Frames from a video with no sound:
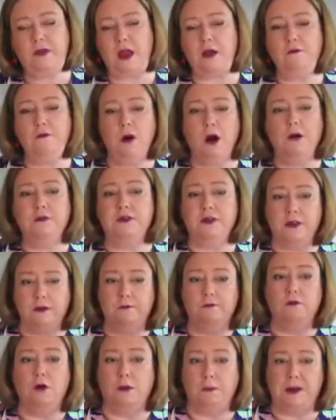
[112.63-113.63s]
rather
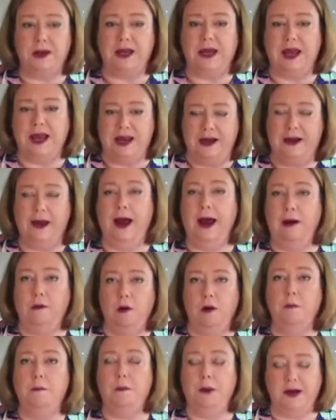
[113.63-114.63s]
than rubbing in
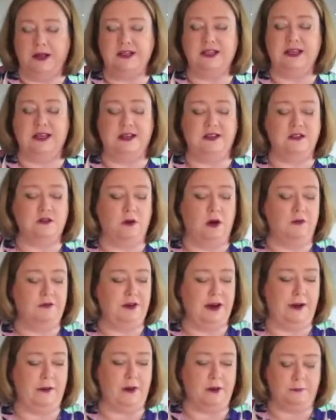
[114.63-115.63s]
our butter into our
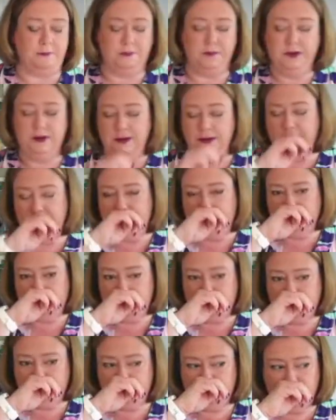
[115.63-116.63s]
flour.
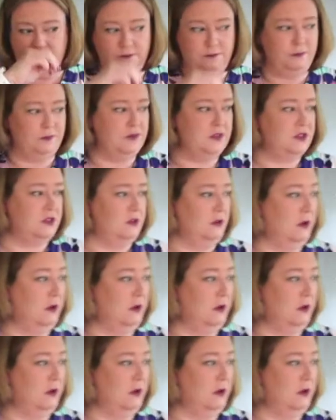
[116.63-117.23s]
So